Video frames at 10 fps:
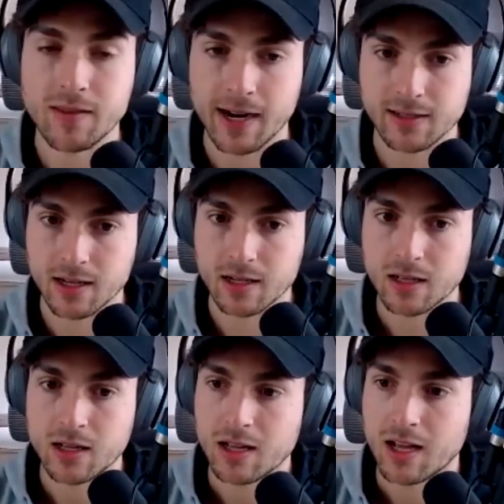the next thing.
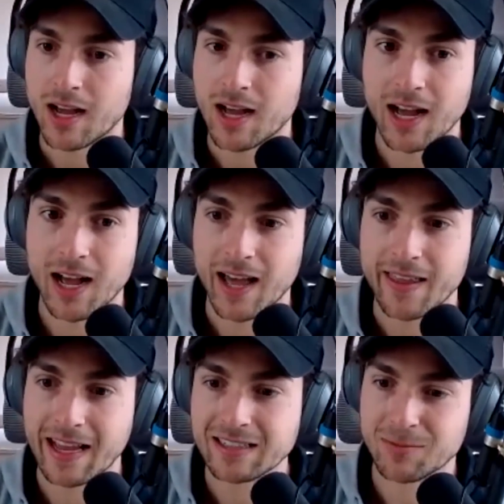
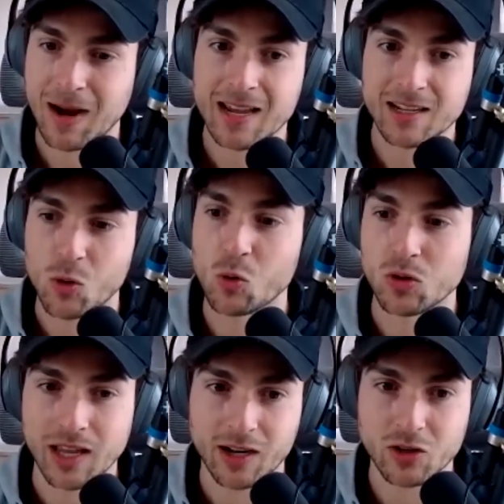That's like my
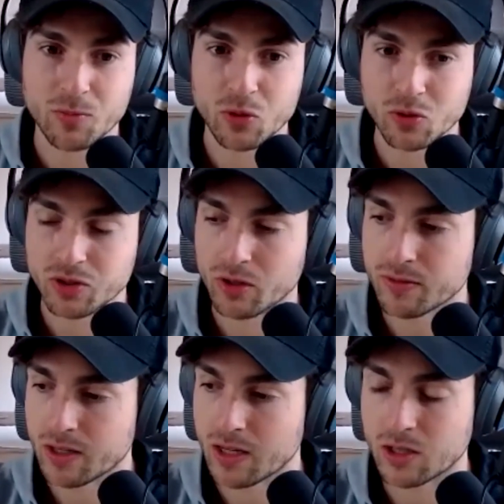old like
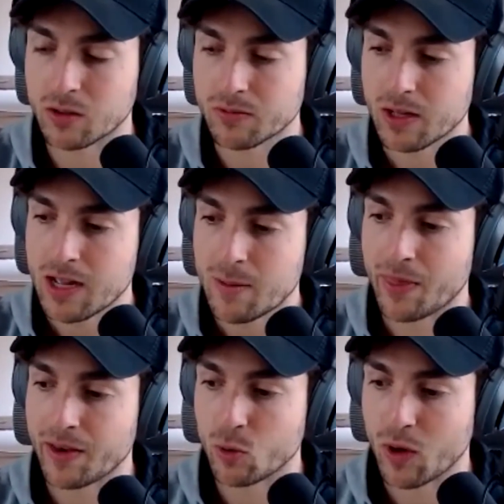entrepreneurial self. But
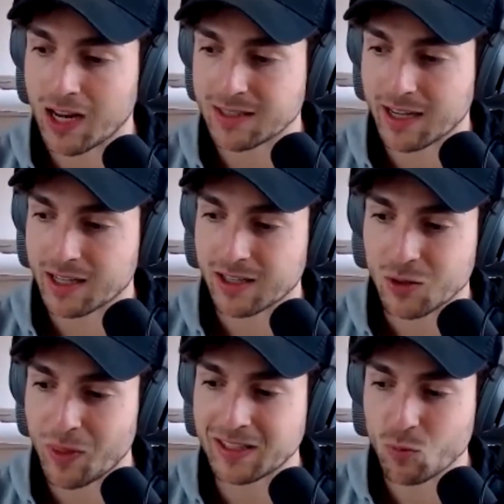then you realize, like,
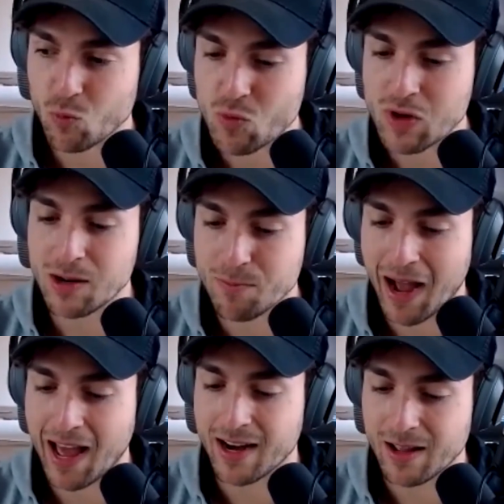no, that's a really
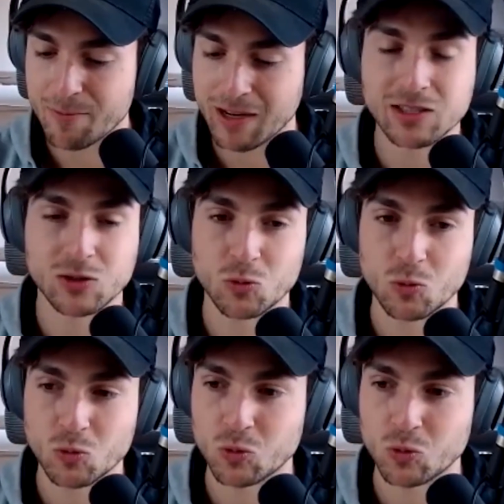bad place to